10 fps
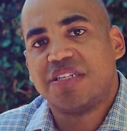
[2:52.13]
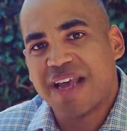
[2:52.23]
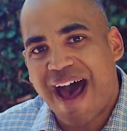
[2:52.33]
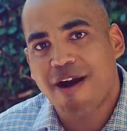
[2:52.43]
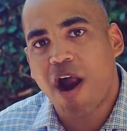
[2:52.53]
It's
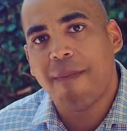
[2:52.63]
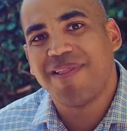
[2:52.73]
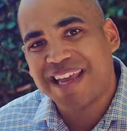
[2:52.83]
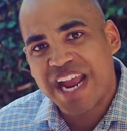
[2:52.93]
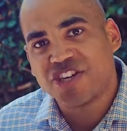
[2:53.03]
our
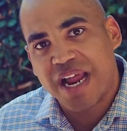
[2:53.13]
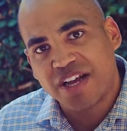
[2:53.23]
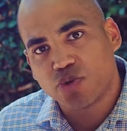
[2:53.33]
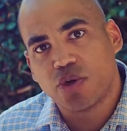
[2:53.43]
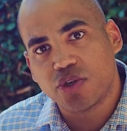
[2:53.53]
obligation
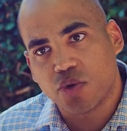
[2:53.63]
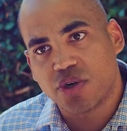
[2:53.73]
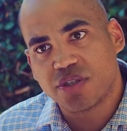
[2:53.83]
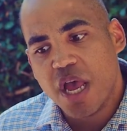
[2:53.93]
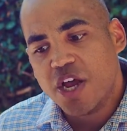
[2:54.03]
as
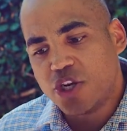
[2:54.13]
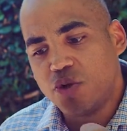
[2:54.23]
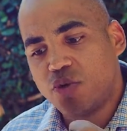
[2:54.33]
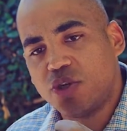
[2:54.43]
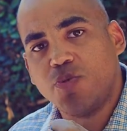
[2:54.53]
realtors
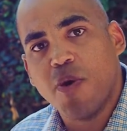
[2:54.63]
to